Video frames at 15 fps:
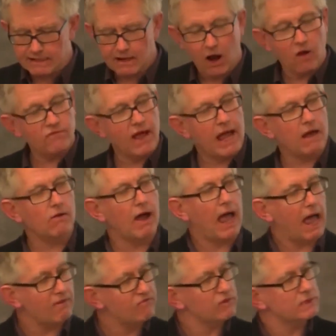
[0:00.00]
of how
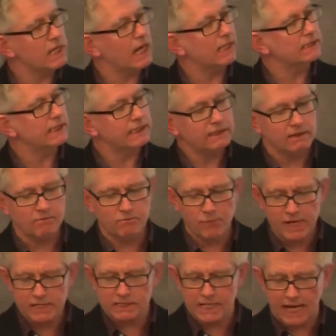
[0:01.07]
advertising,
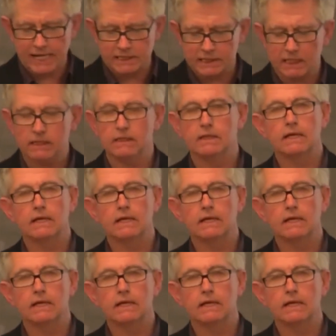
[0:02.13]
big data,